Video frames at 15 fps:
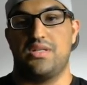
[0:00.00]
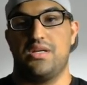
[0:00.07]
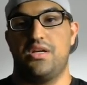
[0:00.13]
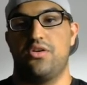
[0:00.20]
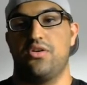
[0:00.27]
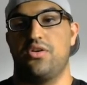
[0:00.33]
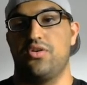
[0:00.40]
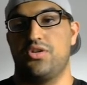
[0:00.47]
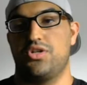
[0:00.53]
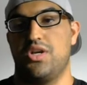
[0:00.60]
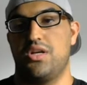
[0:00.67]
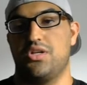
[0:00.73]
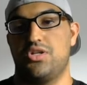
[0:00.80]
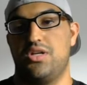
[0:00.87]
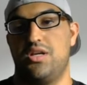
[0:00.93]
here, go to
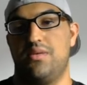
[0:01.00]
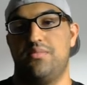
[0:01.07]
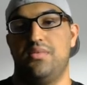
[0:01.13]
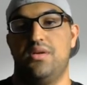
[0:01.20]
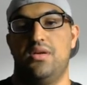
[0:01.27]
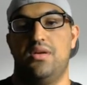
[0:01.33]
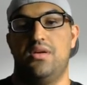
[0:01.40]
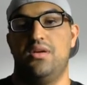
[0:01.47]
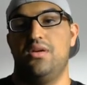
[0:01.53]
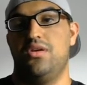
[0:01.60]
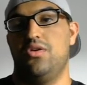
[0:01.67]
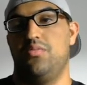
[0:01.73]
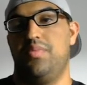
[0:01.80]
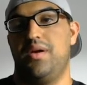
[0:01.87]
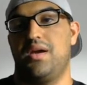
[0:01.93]
Change Team.
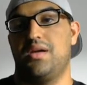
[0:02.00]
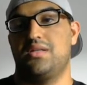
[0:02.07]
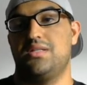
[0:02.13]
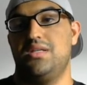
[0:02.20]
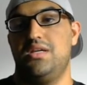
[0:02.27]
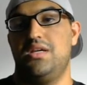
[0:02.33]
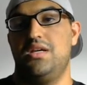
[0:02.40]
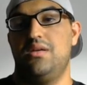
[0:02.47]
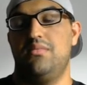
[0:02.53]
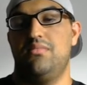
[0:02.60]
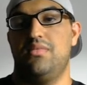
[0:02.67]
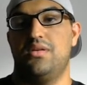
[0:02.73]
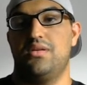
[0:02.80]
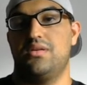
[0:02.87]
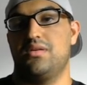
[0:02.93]
You pick a team,
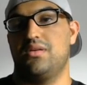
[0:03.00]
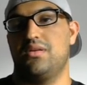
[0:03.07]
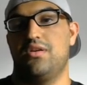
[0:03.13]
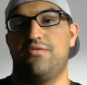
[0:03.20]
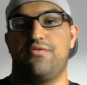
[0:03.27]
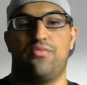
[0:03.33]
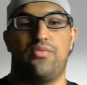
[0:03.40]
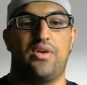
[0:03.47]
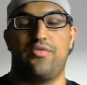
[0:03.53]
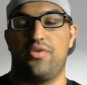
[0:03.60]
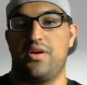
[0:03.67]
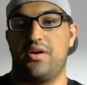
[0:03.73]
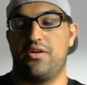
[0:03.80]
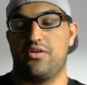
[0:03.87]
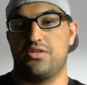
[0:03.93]
you have whatever
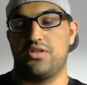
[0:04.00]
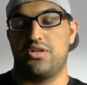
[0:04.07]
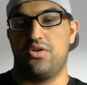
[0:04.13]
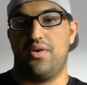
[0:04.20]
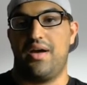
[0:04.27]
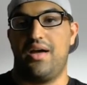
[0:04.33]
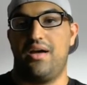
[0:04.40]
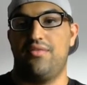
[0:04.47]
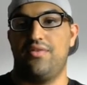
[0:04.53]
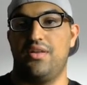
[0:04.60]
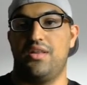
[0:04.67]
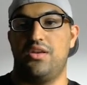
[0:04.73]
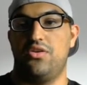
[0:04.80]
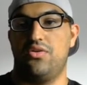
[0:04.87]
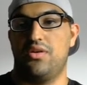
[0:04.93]
characters that you have, and
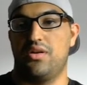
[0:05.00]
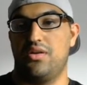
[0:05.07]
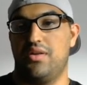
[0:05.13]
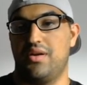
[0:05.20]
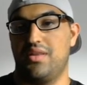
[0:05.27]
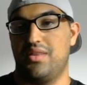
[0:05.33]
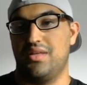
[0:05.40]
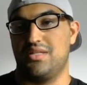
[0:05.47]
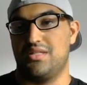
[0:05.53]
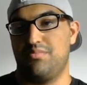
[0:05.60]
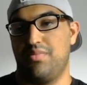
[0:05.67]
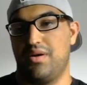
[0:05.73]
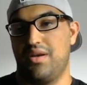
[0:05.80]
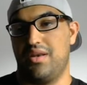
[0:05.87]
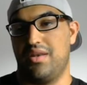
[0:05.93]
then you can click this
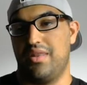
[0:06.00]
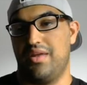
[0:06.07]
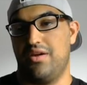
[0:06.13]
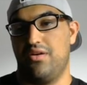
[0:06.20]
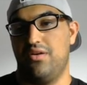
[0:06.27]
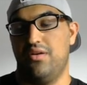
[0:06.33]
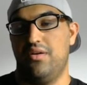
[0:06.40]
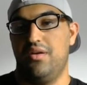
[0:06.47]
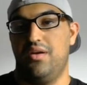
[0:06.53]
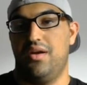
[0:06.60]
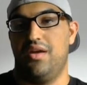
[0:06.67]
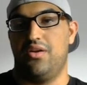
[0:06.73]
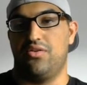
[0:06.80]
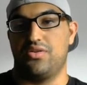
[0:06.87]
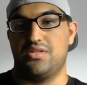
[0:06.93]
button there,
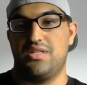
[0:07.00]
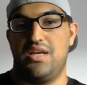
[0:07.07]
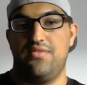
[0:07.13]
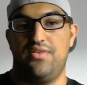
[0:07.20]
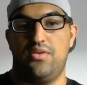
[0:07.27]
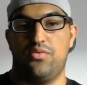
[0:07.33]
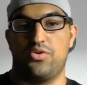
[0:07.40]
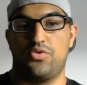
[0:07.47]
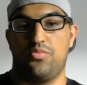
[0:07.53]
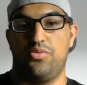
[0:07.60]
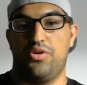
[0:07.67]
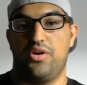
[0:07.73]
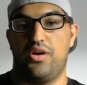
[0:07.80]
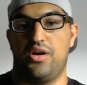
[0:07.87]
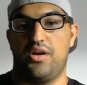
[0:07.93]
and it'll save it, which will put
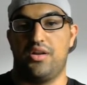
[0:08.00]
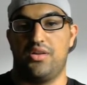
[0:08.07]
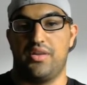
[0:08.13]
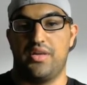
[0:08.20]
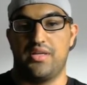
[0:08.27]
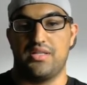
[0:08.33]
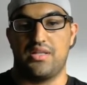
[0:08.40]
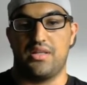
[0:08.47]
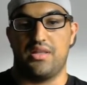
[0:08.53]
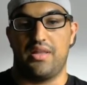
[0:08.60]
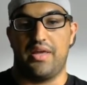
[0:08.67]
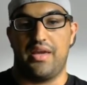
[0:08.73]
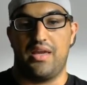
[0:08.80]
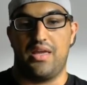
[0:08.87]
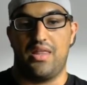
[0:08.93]
it on a list
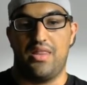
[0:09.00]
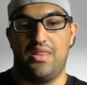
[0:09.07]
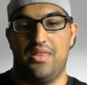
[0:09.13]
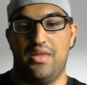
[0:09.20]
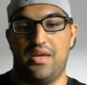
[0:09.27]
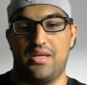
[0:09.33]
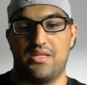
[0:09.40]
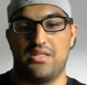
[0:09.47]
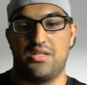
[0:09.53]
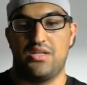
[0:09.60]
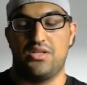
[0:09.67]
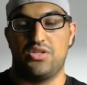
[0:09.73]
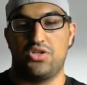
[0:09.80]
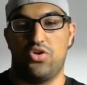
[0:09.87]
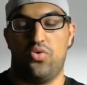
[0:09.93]
like this,
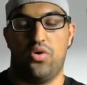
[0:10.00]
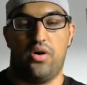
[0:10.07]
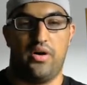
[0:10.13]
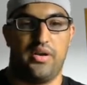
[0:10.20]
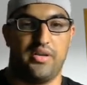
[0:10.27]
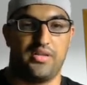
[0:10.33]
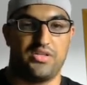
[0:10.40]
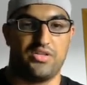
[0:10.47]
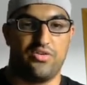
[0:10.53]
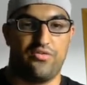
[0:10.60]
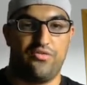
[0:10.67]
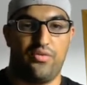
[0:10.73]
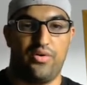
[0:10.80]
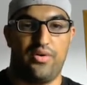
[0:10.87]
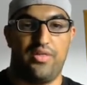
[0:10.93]
so on and so
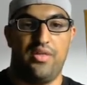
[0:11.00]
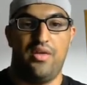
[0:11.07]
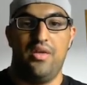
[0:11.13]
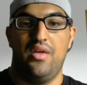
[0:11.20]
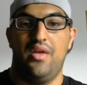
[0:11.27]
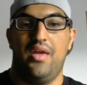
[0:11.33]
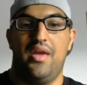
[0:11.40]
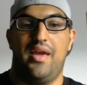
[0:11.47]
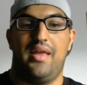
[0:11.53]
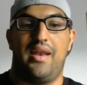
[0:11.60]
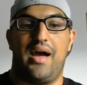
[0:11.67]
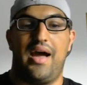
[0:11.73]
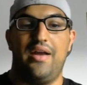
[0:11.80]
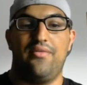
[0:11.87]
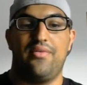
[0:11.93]
forth. And
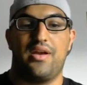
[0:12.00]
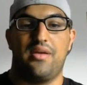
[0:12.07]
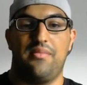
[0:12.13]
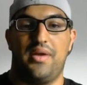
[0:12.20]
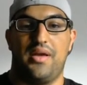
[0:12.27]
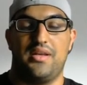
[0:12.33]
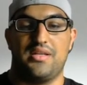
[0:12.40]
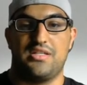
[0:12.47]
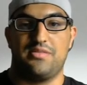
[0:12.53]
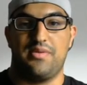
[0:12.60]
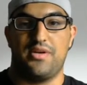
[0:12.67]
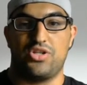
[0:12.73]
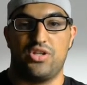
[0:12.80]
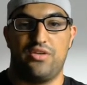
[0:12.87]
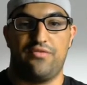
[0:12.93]
I recommend,
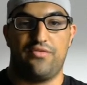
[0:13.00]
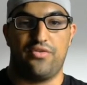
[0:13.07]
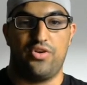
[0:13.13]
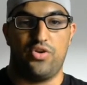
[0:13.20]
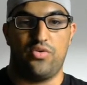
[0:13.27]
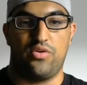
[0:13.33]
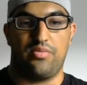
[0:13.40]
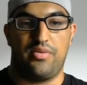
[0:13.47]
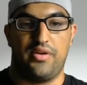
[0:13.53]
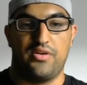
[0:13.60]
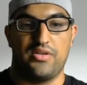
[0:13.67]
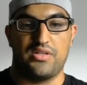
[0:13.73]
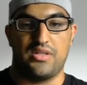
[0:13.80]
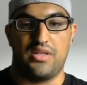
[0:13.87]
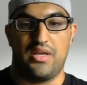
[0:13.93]
especially for newer
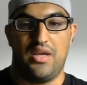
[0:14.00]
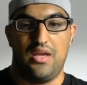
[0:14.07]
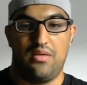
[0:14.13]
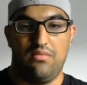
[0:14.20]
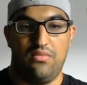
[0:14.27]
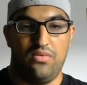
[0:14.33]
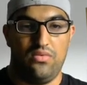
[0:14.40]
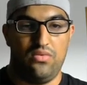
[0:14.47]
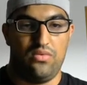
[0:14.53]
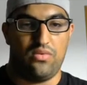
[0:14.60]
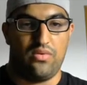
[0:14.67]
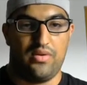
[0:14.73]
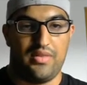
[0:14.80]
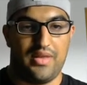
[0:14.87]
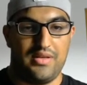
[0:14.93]
players in the game, ooh,
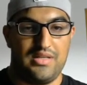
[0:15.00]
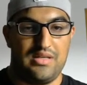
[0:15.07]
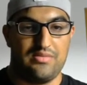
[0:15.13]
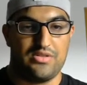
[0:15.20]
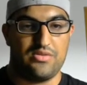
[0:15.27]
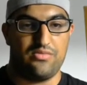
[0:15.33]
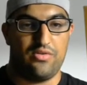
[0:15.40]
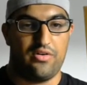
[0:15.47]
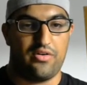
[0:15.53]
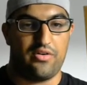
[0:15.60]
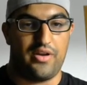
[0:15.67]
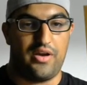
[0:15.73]
that team is stronger